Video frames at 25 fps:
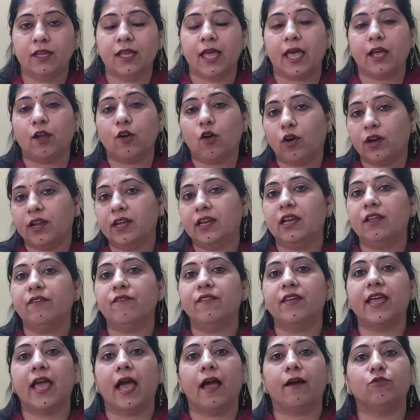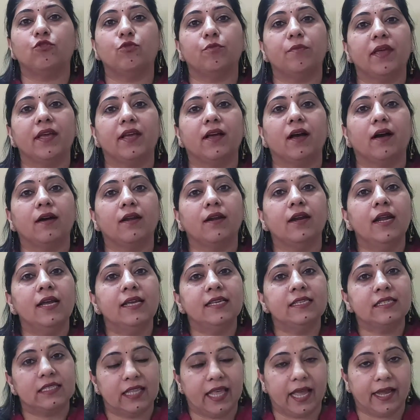Accordingly, we have to make our
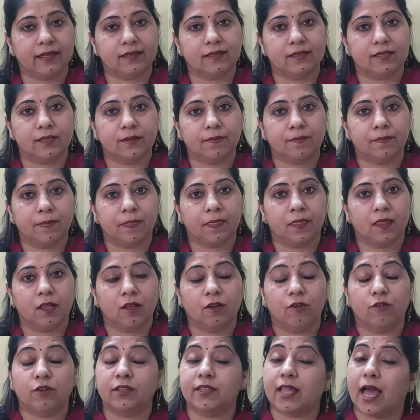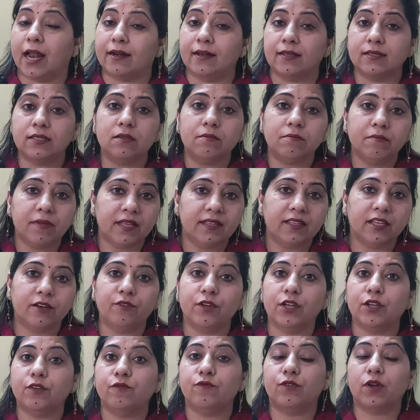slides. That doesn't mean that
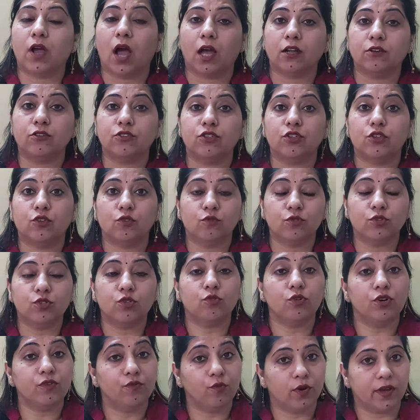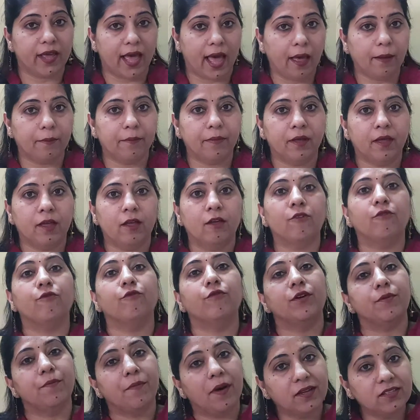we can't use good vocab.
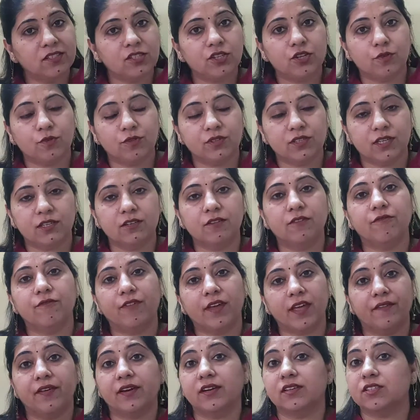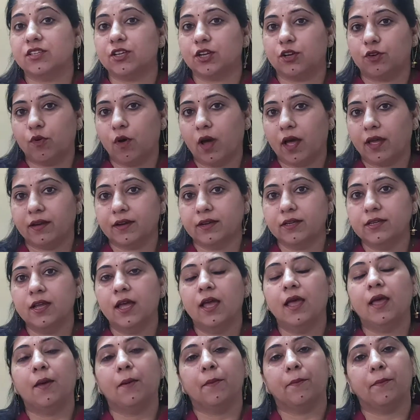We must use it wherever it's required.
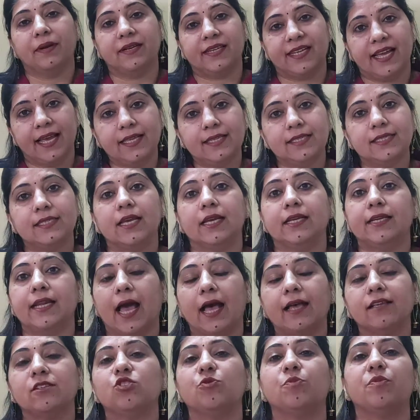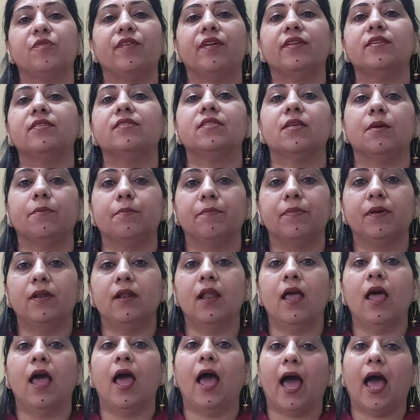But yes, it has to be very simple,
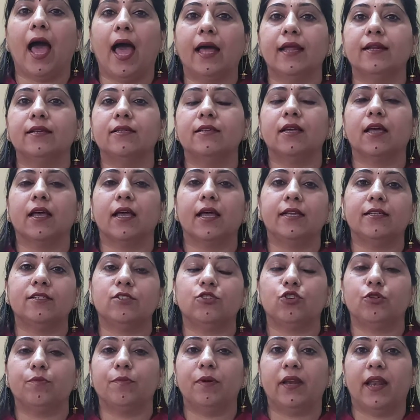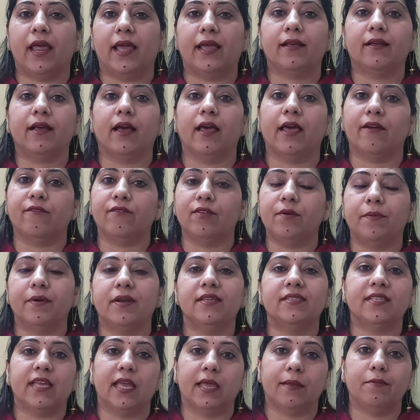and it should be like
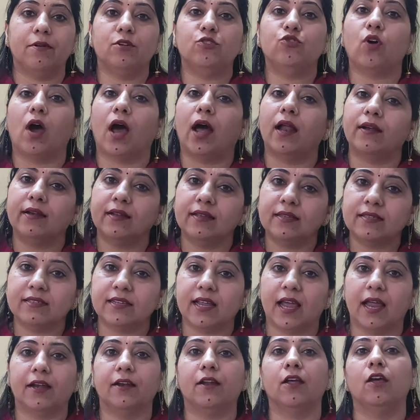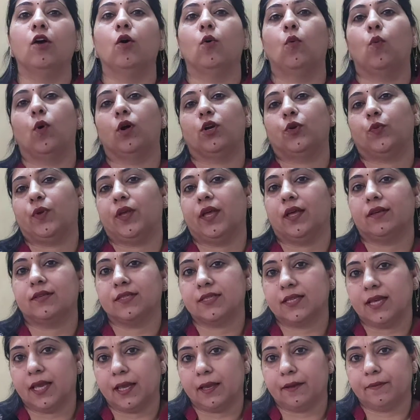everybody's able to understand what we are
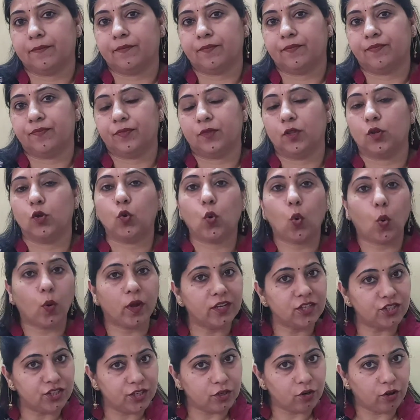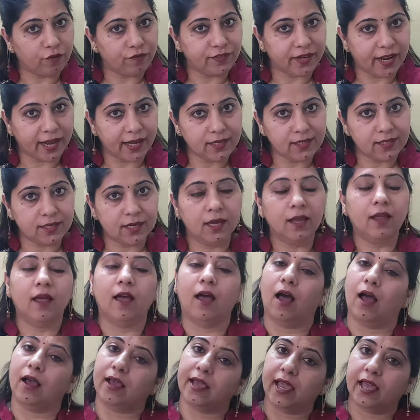saying. Cohesion of text,
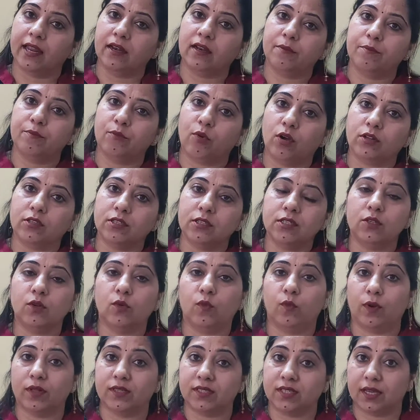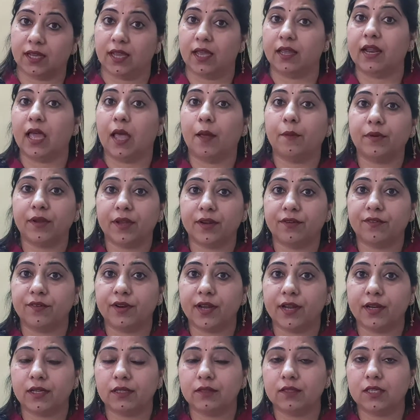again important. Once again, I am
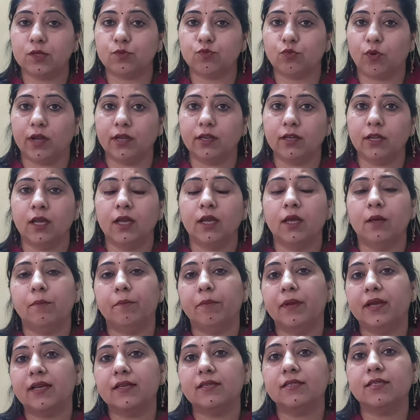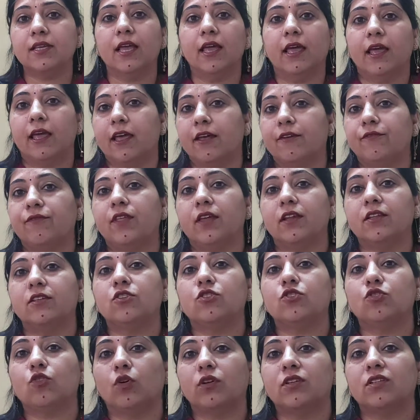reiterating this point, because if there is
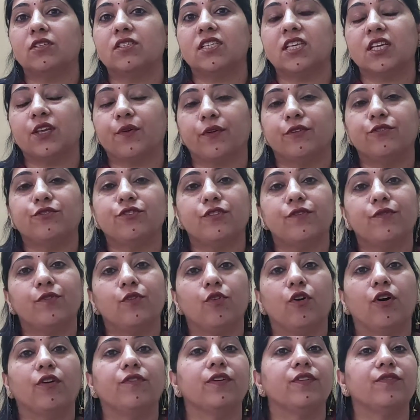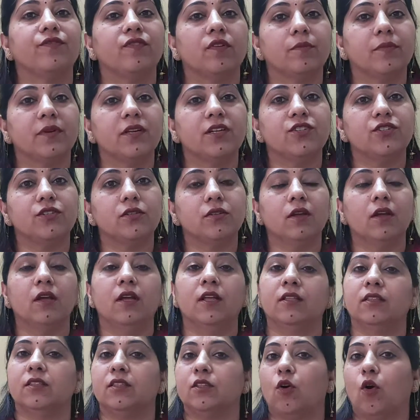not a sequential flow of information,
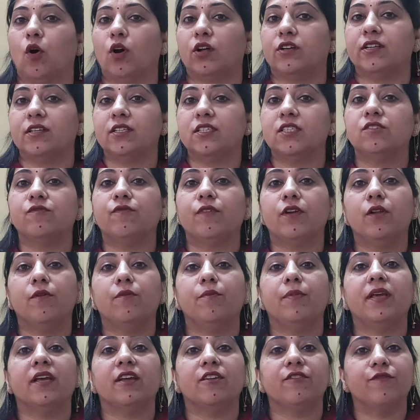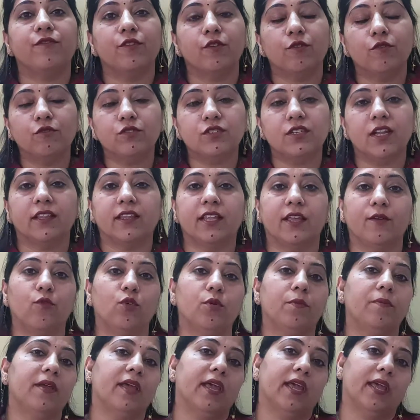the audience will be confused and they
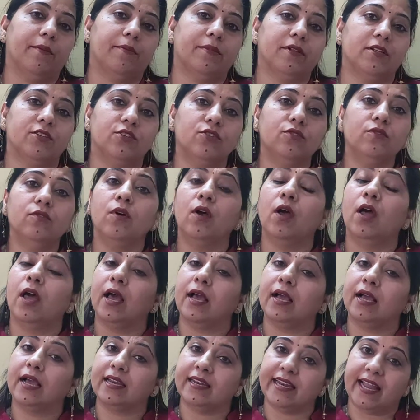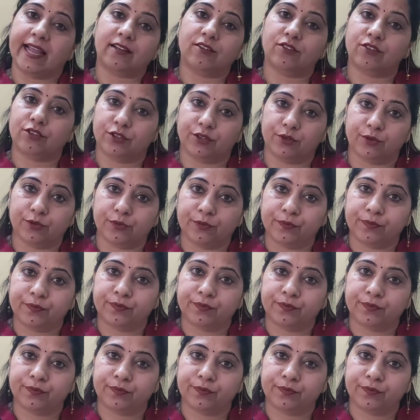won't be able to connect to you.